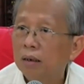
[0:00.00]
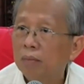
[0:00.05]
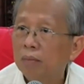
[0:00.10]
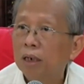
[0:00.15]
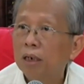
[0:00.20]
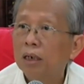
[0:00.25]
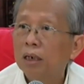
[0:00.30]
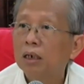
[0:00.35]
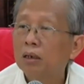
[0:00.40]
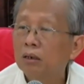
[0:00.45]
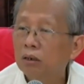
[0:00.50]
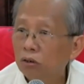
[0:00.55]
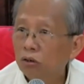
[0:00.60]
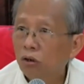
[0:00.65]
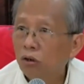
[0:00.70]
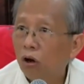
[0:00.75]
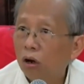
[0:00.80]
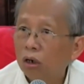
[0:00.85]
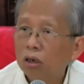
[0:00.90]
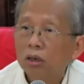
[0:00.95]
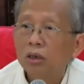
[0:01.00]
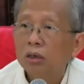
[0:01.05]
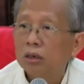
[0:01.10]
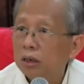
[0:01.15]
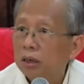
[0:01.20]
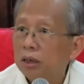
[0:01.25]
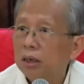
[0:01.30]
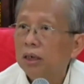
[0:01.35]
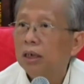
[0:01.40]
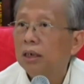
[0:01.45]
But the thought
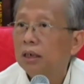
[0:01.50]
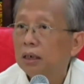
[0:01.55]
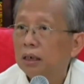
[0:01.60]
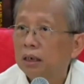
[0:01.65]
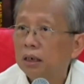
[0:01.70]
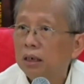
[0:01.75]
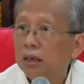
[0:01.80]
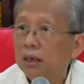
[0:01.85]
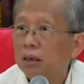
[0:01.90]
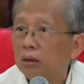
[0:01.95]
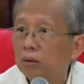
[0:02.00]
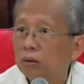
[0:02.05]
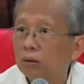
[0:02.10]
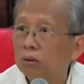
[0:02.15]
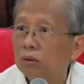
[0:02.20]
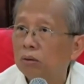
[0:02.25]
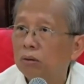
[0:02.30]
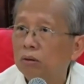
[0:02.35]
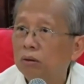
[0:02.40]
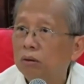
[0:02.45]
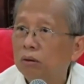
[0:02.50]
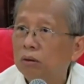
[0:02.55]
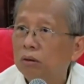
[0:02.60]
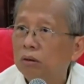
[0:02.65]
creates the ego.